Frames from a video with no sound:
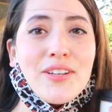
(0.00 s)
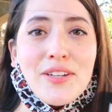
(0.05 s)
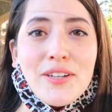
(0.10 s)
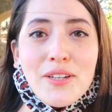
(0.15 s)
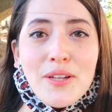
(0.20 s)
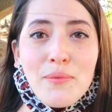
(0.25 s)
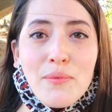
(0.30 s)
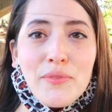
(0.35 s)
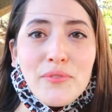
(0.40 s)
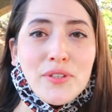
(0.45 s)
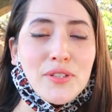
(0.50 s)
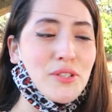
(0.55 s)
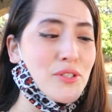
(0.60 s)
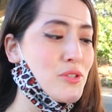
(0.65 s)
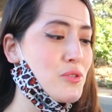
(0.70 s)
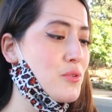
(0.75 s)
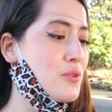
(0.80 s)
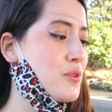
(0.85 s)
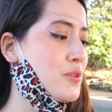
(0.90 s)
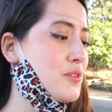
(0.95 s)
thought I'd come over to the
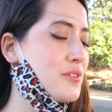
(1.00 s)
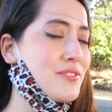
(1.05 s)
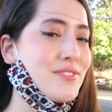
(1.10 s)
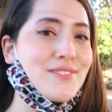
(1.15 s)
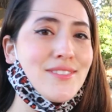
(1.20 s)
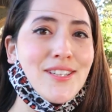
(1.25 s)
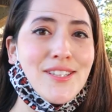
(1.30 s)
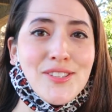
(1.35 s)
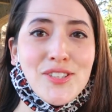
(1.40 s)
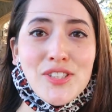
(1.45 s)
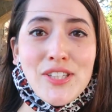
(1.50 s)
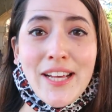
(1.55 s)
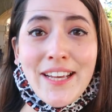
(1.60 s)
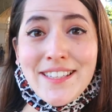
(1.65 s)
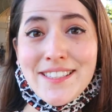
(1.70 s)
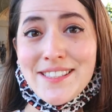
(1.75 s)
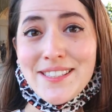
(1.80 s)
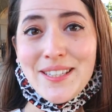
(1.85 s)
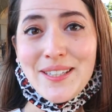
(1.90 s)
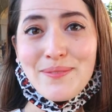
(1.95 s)
troll and take a